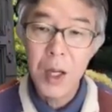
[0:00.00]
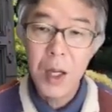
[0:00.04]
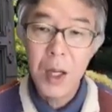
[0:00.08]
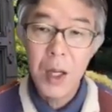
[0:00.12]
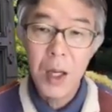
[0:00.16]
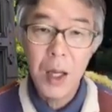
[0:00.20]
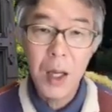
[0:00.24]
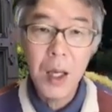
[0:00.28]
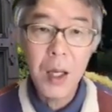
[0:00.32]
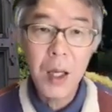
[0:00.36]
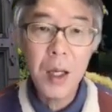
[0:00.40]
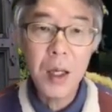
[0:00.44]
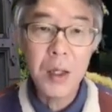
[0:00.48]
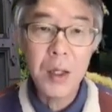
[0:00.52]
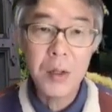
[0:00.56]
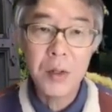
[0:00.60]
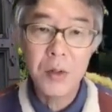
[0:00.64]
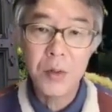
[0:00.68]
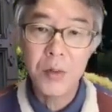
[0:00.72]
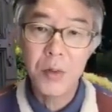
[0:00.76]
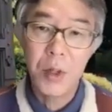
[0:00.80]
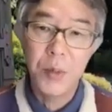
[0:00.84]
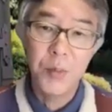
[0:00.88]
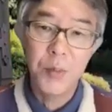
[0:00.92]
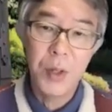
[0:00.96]
and
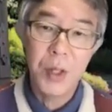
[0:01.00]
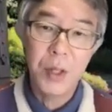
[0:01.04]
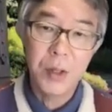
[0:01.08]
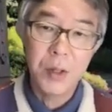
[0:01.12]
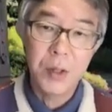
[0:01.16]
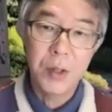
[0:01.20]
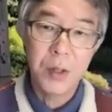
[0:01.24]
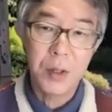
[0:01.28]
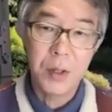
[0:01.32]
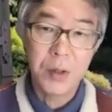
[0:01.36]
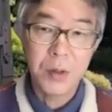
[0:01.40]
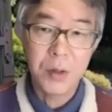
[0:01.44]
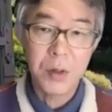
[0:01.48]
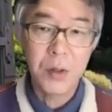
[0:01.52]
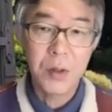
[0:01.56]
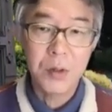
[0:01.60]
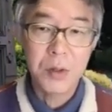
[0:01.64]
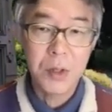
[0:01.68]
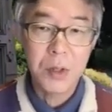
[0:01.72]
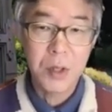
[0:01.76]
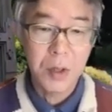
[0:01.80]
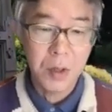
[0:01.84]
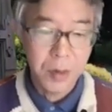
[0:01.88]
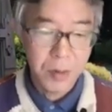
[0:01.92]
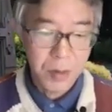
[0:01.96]
repeat the
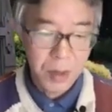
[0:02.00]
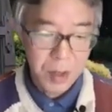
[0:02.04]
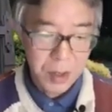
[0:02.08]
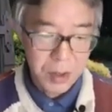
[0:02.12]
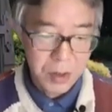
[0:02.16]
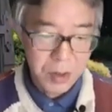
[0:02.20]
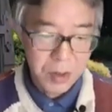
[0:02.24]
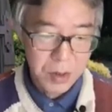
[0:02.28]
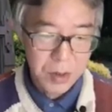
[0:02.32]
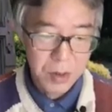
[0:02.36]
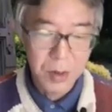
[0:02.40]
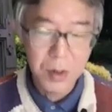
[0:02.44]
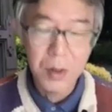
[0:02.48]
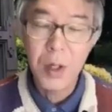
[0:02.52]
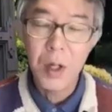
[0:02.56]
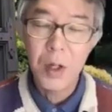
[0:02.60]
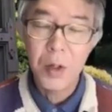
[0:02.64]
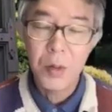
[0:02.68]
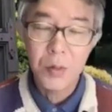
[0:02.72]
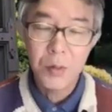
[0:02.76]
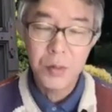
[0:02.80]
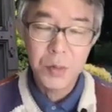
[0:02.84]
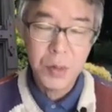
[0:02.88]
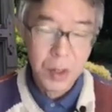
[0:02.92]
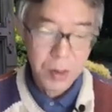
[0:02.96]
consideration
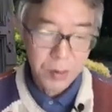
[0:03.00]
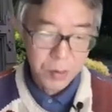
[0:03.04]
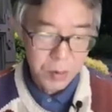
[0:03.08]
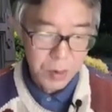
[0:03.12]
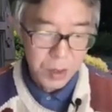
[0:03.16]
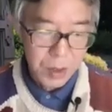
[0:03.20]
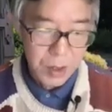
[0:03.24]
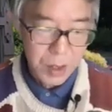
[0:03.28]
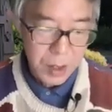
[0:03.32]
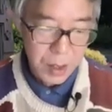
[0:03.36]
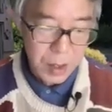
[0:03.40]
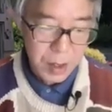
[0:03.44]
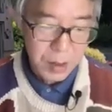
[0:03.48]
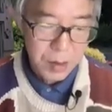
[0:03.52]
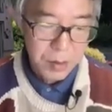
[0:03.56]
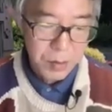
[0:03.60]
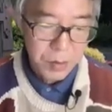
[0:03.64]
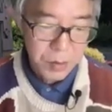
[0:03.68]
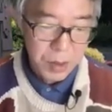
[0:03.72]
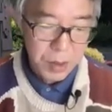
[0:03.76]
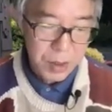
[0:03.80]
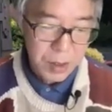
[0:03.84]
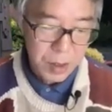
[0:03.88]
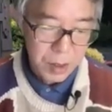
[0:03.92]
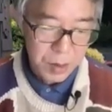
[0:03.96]
that
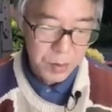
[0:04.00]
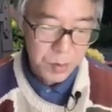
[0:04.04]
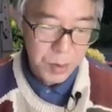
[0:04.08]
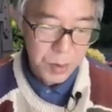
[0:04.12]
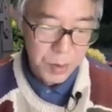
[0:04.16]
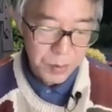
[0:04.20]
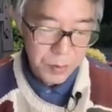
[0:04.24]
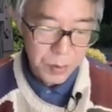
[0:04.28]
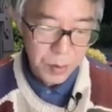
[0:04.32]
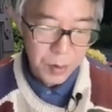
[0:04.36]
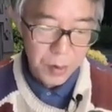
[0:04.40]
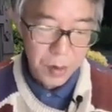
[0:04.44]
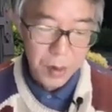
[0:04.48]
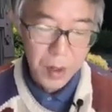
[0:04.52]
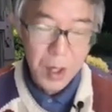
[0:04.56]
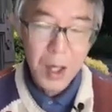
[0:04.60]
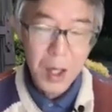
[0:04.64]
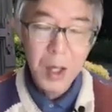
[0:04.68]
we did before.